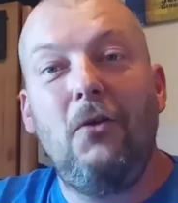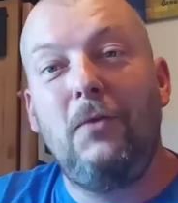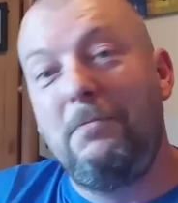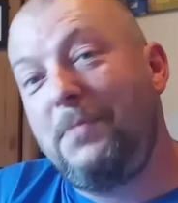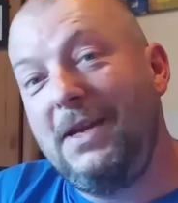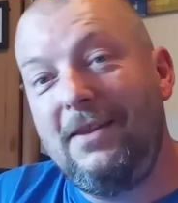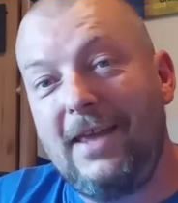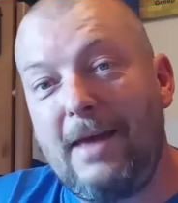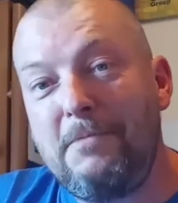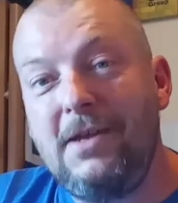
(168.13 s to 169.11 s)
We beat
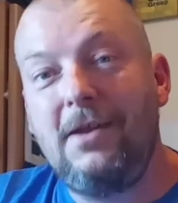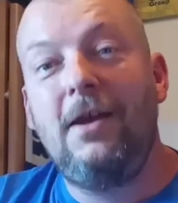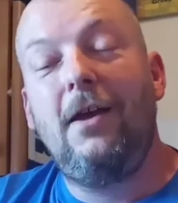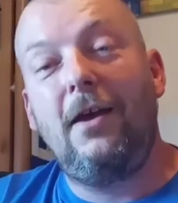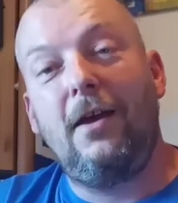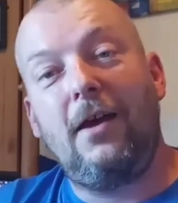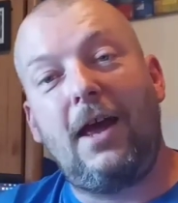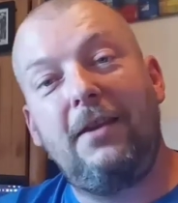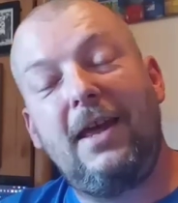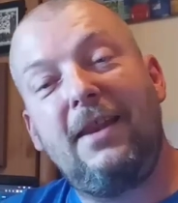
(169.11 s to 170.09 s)
them,
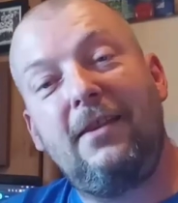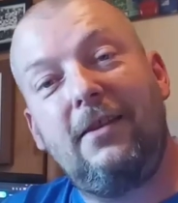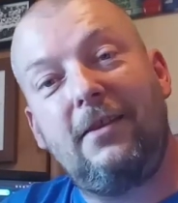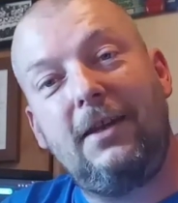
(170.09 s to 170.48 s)
and then